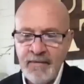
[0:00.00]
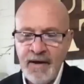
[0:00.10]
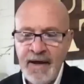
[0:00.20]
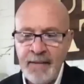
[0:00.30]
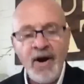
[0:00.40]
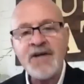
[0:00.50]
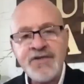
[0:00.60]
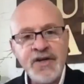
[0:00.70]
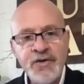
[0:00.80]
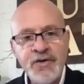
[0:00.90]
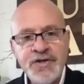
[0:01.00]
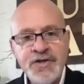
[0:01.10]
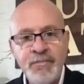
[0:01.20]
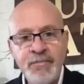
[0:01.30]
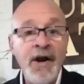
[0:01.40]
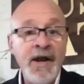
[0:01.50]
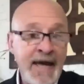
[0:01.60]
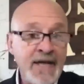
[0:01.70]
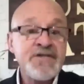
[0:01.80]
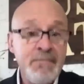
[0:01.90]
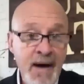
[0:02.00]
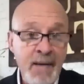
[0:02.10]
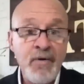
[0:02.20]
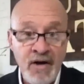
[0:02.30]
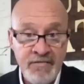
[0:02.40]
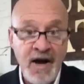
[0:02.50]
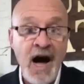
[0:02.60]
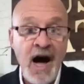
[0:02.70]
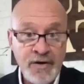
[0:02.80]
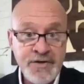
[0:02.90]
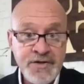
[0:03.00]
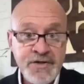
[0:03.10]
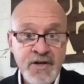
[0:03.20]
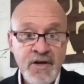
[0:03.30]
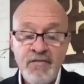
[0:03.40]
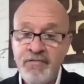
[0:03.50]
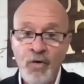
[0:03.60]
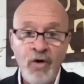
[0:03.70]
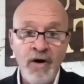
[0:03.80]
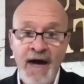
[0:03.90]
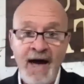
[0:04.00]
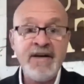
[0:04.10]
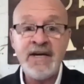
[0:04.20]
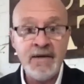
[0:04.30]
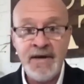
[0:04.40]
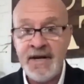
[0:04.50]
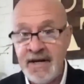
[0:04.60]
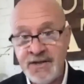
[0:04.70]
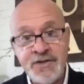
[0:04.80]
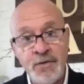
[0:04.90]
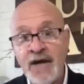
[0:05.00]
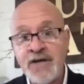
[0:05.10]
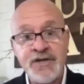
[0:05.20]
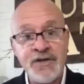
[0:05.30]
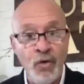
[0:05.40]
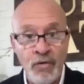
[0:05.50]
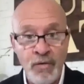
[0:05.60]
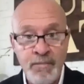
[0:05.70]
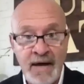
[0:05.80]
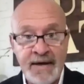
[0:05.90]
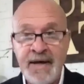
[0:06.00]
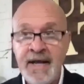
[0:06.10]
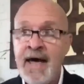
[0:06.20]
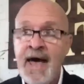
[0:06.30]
a prosecution brought against a member of Congress for having committed insurrection or rebellion,